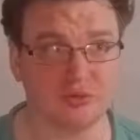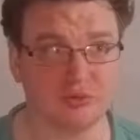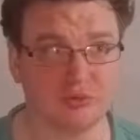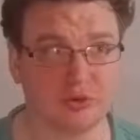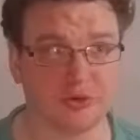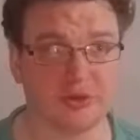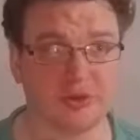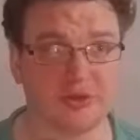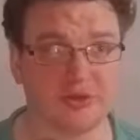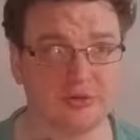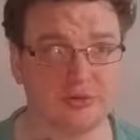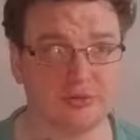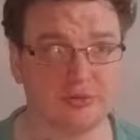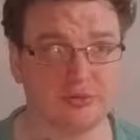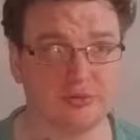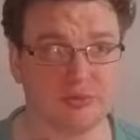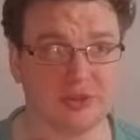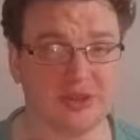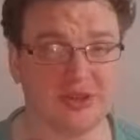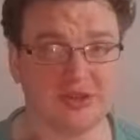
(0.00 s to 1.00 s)
what I do
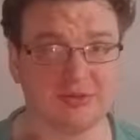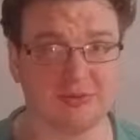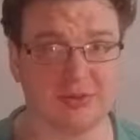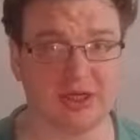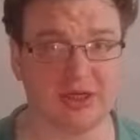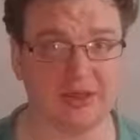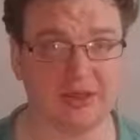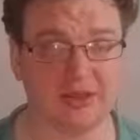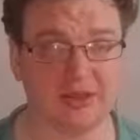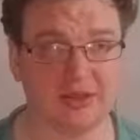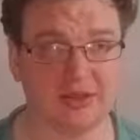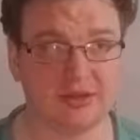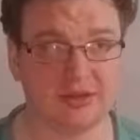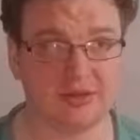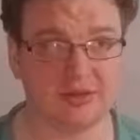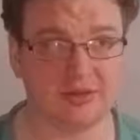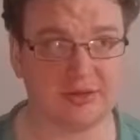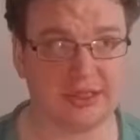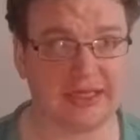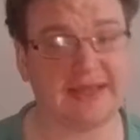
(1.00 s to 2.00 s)
with my
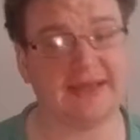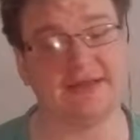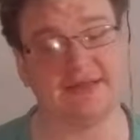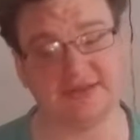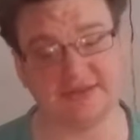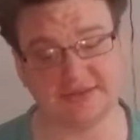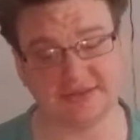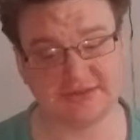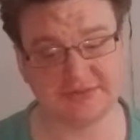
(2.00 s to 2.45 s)
hands.